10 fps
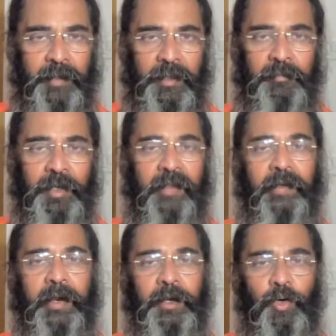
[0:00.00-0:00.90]
in
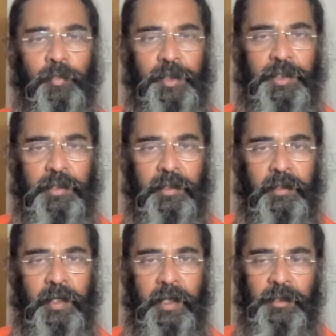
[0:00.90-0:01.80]
Brihadaranya Upanishad.